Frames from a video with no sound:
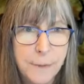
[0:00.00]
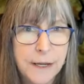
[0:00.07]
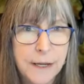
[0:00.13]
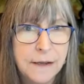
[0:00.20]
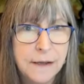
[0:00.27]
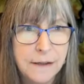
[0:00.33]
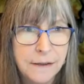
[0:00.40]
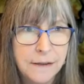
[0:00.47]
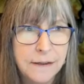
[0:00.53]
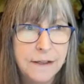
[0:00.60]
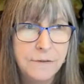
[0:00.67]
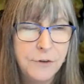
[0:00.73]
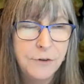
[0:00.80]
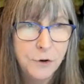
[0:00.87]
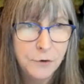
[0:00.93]
But
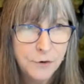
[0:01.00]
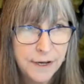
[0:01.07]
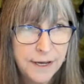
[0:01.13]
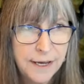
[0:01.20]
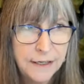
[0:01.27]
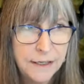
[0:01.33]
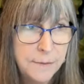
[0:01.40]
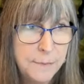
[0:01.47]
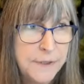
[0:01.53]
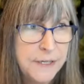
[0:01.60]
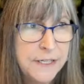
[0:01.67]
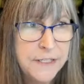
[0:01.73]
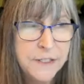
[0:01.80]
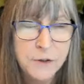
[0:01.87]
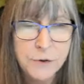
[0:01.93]
if you don't know how to
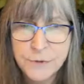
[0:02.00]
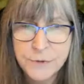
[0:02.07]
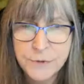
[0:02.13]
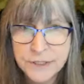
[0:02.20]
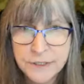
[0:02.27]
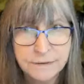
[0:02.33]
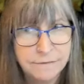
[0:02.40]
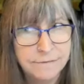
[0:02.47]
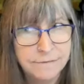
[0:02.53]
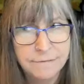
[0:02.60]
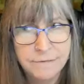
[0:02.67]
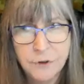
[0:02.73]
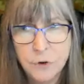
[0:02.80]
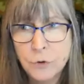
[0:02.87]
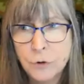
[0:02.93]
update Zoom, just
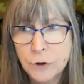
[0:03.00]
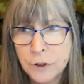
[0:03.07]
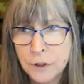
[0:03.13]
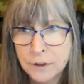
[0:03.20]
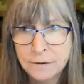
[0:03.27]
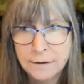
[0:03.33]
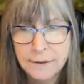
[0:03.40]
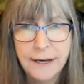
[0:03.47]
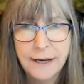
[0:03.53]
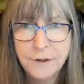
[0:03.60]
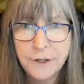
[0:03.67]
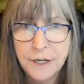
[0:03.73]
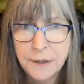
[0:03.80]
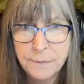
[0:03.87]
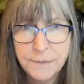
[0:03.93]
Google how to
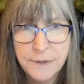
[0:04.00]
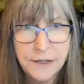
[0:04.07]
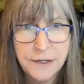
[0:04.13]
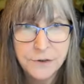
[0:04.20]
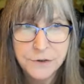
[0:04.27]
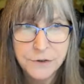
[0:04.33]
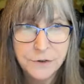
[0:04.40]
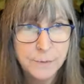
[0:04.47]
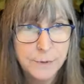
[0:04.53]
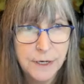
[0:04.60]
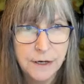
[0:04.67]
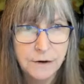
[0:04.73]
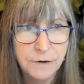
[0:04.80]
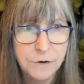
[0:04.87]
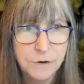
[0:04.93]
update your Zoom
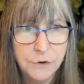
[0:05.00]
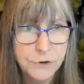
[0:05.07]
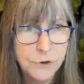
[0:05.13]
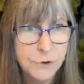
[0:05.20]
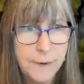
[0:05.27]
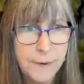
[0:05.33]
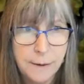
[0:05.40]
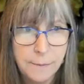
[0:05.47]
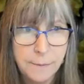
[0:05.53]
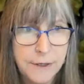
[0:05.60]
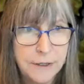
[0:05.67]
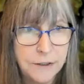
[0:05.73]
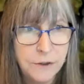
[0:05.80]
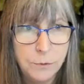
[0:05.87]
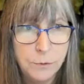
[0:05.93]
account, your Zoom app,
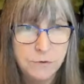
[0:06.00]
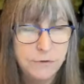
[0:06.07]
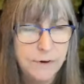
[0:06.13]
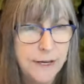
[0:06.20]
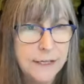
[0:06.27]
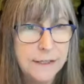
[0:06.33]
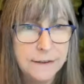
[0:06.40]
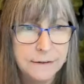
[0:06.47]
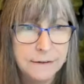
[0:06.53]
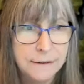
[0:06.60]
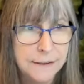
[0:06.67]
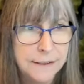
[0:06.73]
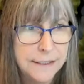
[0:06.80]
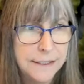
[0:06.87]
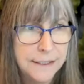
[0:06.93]
and you will find a
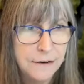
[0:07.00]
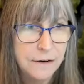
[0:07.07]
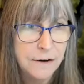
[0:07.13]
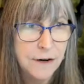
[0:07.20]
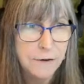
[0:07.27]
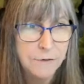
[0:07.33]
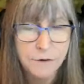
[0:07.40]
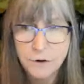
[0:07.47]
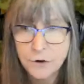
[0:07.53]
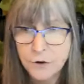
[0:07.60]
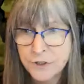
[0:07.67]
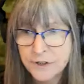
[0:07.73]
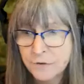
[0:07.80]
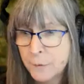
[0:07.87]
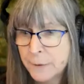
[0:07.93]
link in there. And I would
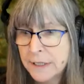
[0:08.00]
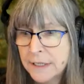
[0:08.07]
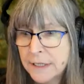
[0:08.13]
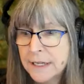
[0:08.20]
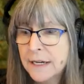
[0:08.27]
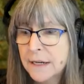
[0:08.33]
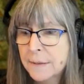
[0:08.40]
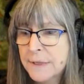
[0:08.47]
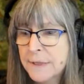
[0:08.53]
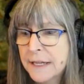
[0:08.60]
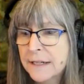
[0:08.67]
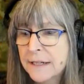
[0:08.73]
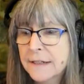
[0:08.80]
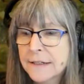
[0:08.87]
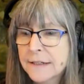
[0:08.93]
encourage everybody to get
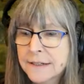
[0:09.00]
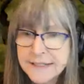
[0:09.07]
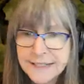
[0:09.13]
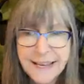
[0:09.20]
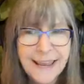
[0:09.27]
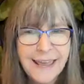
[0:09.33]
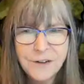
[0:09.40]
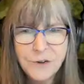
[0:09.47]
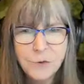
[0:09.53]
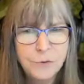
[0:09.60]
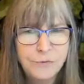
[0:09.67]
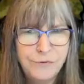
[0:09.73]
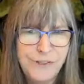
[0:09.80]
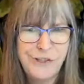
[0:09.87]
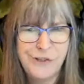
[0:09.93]
updated because they add cool
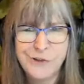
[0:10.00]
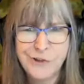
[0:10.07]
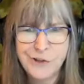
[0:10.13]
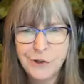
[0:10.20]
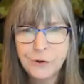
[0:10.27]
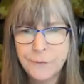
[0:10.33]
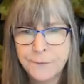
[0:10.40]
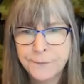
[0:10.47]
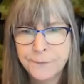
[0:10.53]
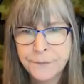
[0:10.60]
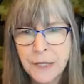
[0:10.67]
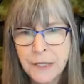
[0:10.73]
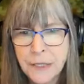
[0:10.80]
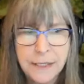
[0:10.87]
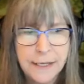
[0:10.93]
features too.
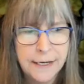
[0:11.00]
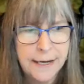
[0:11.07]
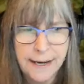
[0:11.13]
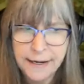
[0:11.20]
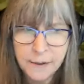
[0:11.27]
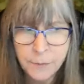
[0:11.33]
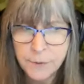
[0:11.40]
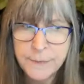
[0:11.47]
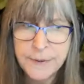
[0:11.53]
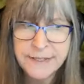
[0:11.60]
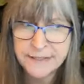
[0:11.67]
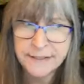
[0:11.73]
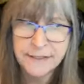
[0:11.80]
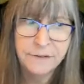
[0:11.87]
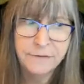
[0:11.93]
Like I
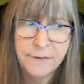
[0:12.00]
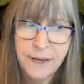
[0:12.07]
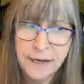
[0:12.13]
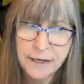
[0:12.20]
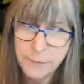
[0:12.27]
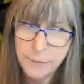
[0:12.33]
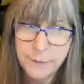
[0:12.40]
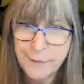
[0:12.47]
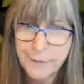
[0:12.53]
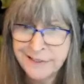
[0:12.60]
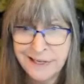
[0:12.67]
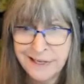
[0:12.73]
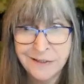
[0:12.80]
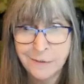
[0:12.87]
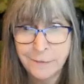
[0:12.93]
could put a
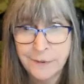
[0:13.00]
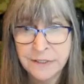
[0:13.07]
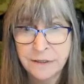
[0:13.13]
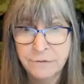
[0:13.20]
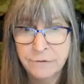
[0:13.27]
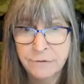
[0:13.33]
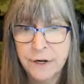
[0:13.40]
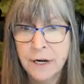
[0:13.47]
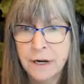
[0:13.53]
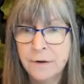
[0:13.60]
mustache on myself right now.